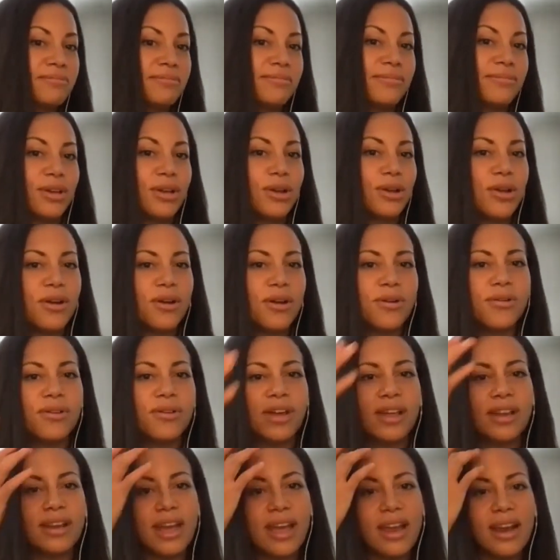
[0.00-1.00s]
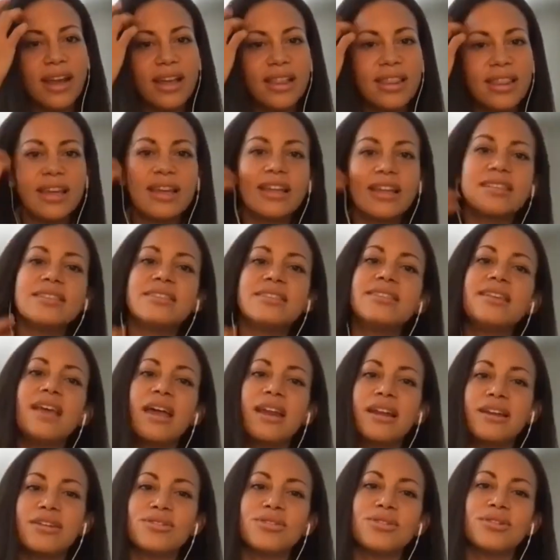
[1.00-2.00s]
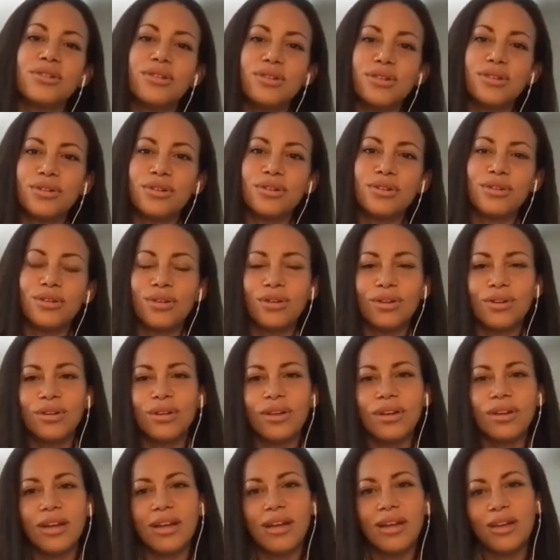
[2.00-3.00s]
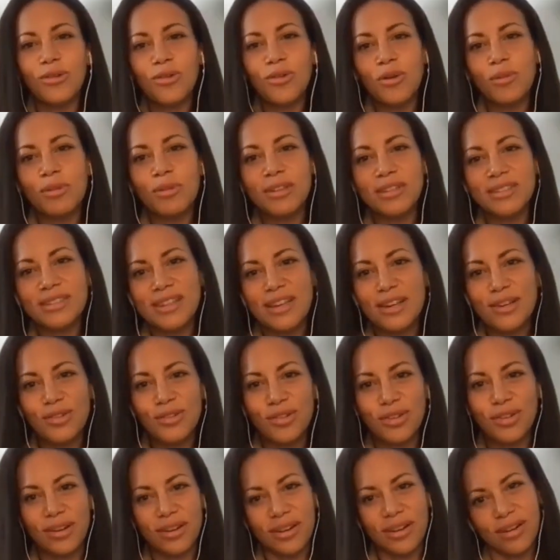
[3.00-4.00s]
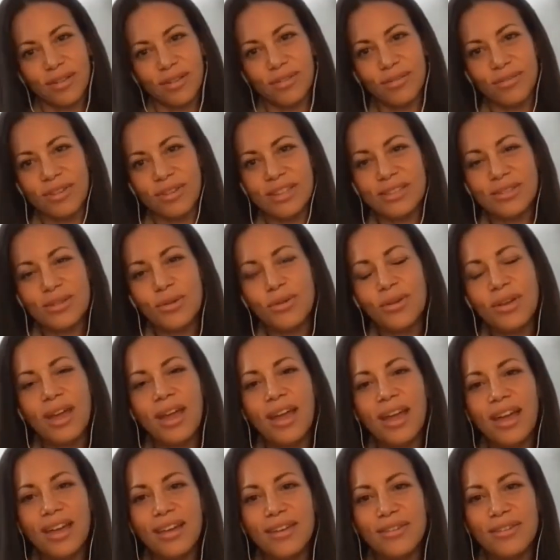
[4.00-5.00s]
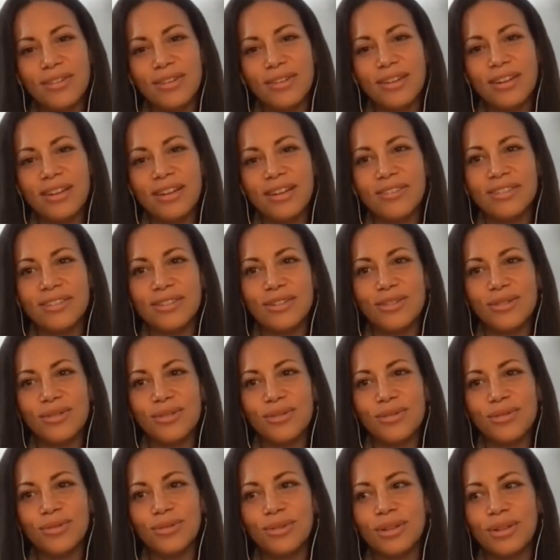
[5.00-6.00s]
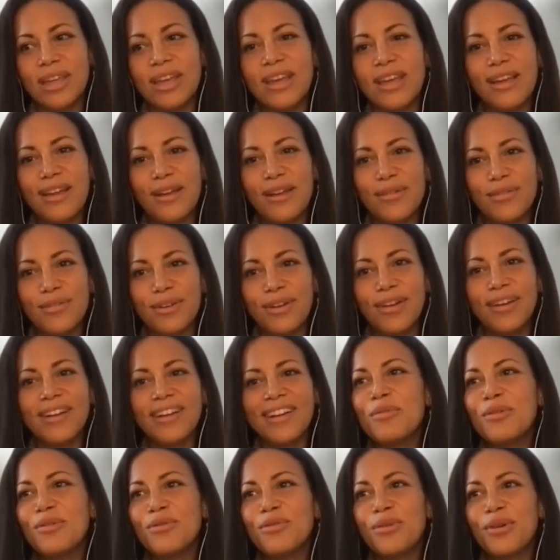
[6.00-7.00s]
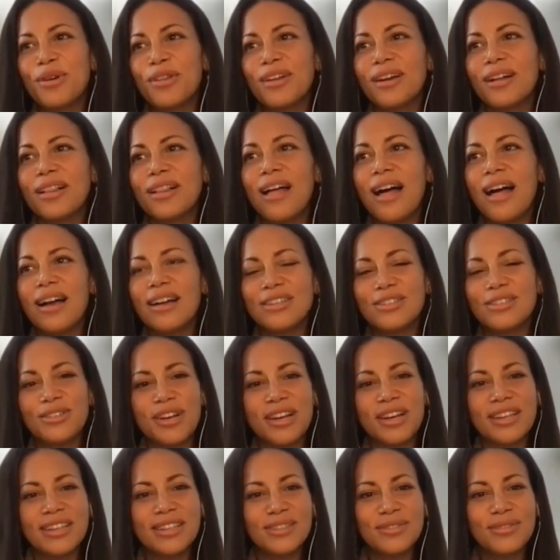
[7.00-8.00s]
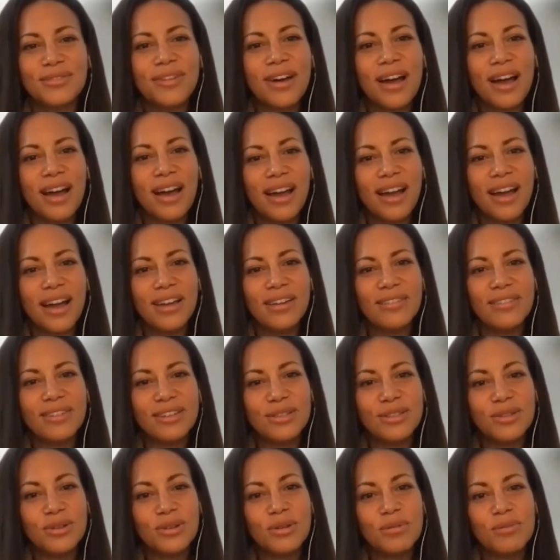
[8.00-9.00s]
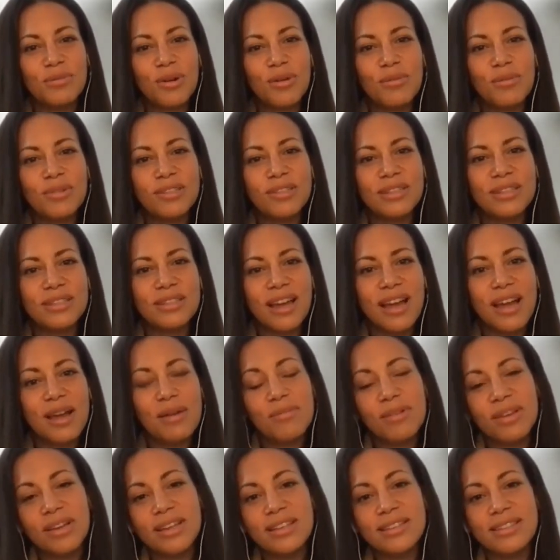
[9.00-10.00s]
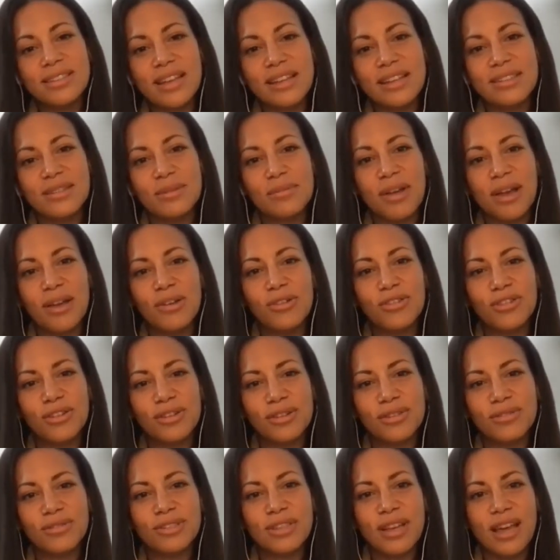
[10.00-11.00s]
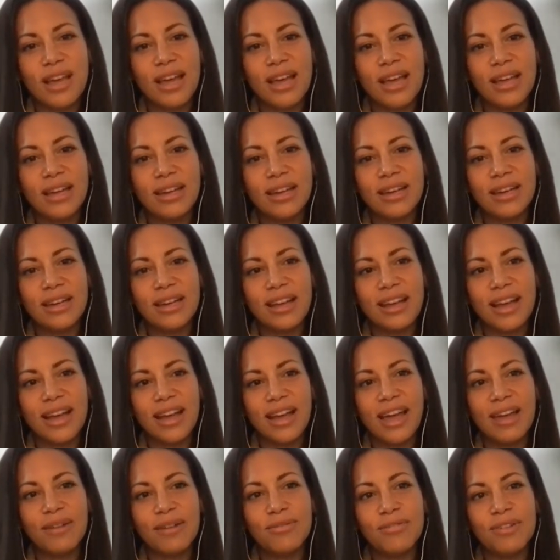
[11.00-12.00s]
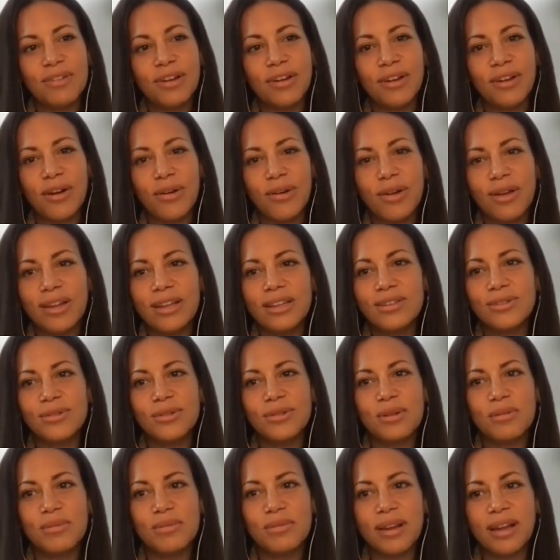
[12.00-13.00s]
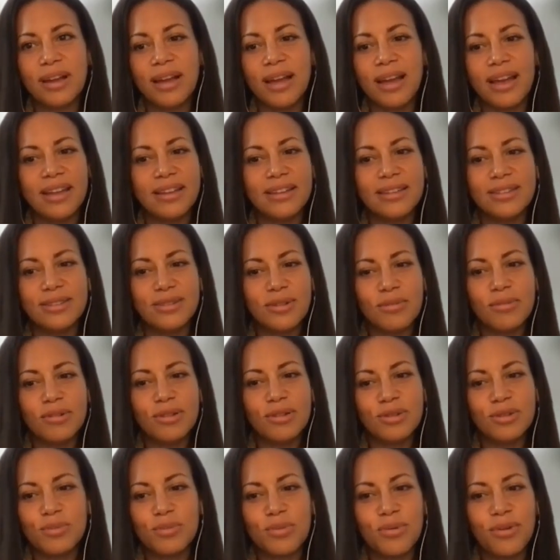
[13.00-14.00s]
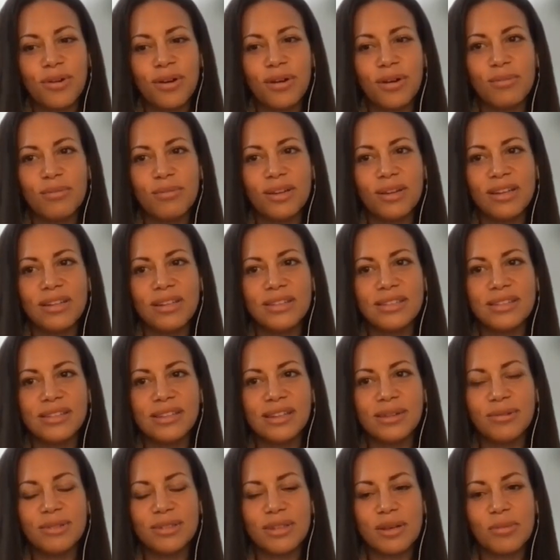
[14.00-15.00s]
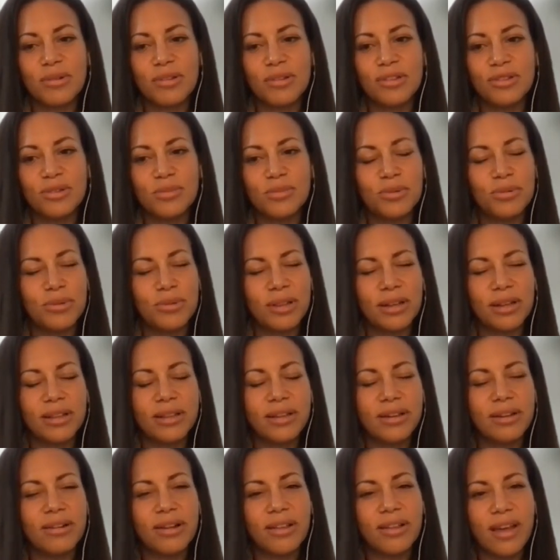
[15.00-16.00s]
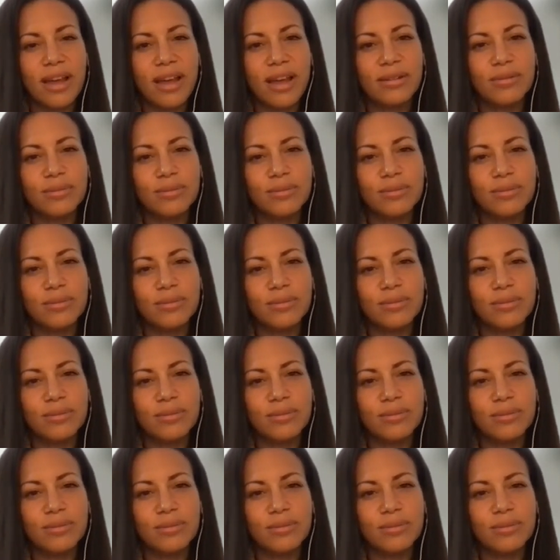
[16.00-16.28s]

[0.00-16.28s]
and I think it set a certain normalization of it's okay if you need to leave before the clock strikes 5 at certain moments in time, because that's a boundary you've set. And I had fear going into it, but I had so much support because I was able to just be really clear on that.